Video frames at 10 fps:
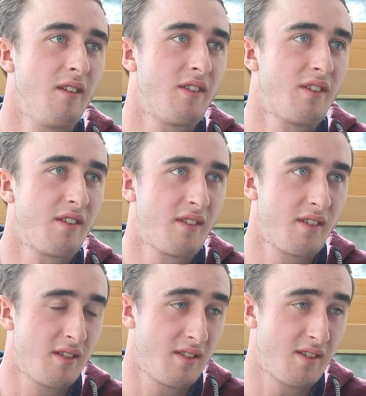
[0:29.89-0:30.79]

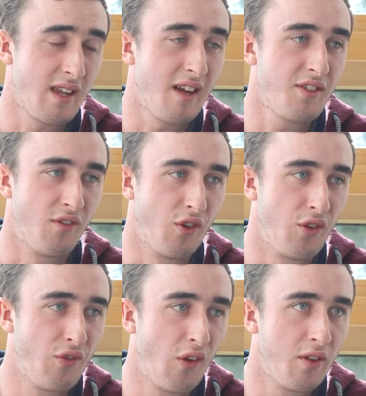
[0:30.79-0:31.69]
stats, I've
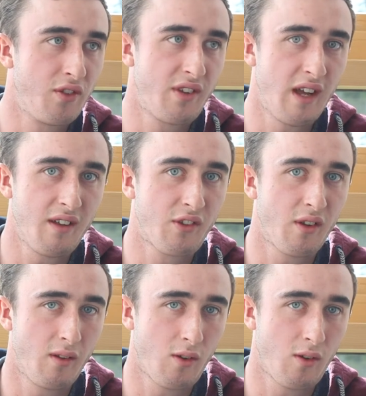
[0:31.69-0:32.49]
always followed stats,